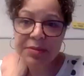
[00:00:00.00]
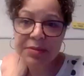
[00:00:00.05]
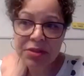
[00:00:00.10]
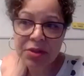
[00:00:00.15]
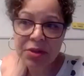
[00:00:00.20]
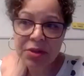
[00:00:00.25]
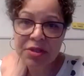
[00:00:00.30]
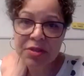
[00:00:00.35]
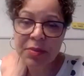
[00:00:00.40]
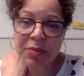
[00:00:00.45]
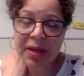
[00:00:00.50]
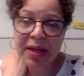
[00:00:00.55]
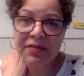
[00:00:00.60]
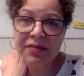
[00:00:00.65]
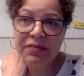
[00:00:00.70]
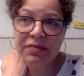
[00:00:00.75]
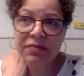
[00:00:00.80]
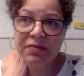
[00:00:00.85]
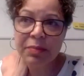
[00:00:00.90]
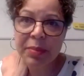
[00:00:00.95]
the Score is by
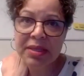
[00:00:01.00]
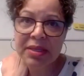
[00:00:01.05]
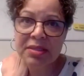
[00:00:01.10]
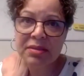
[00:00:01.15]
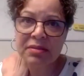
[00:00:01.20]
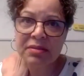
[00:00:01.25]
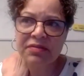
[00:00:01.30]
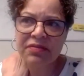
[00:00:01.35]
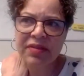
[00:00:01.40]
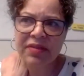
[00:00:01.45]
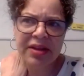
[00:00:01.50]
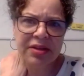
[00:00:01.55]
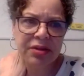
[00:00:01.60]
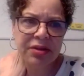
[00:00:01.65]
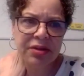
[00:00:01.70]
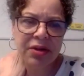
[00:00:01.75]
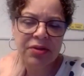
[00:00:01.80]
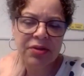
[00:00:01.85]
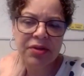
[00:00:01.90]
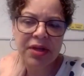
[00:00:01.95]
Bessel van der
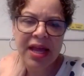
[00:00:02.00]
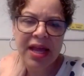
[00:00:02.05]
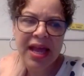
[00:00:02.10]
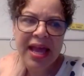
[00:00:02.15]
Kolk.